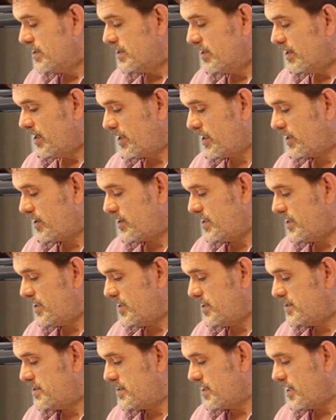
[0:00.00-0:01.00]
I get
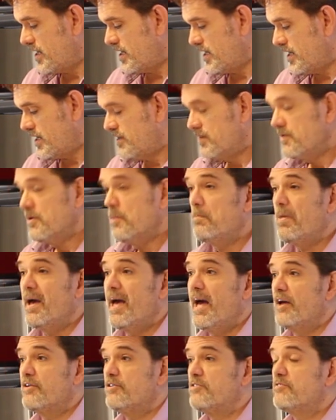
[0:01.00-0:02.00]
these
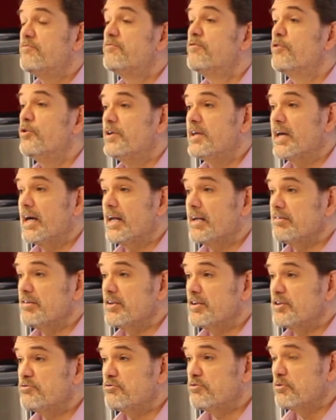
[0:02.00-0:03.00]
powdered food
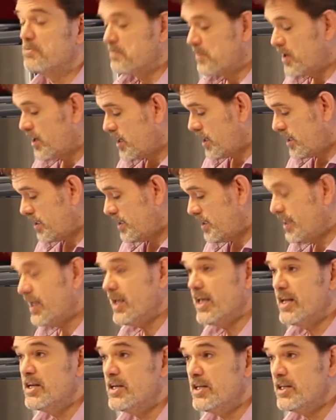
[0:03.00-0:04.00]
colourings from my
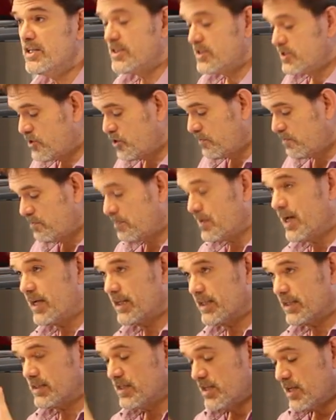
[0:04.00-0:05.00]
Indian
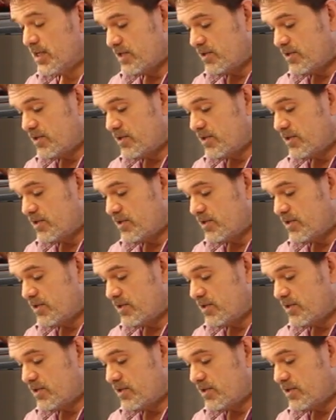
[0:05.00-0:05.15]
supermarket.